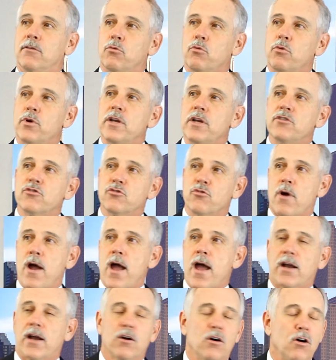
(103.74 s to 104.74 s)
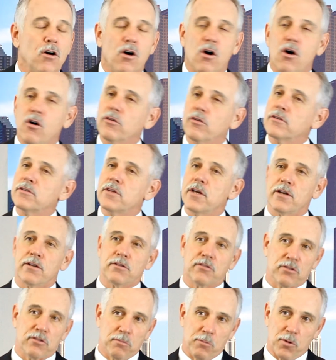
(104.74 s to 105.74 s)
We track all the
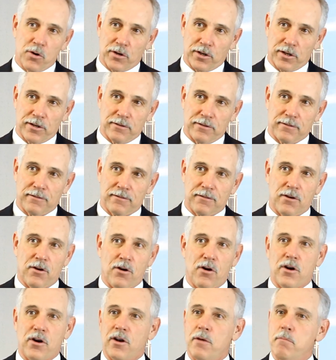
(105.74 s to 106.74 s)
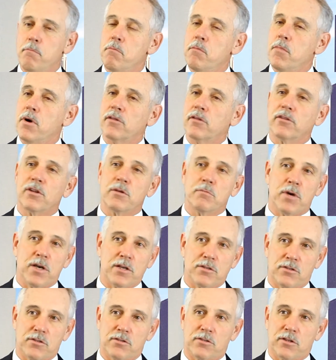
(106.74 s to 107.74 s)
tenants in the market on a monthly
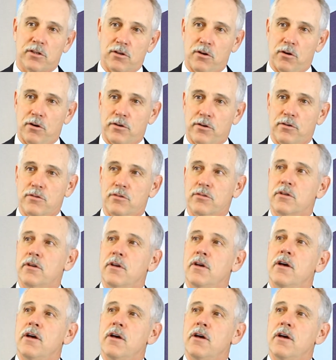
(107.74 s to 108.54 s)
basis at Colliers.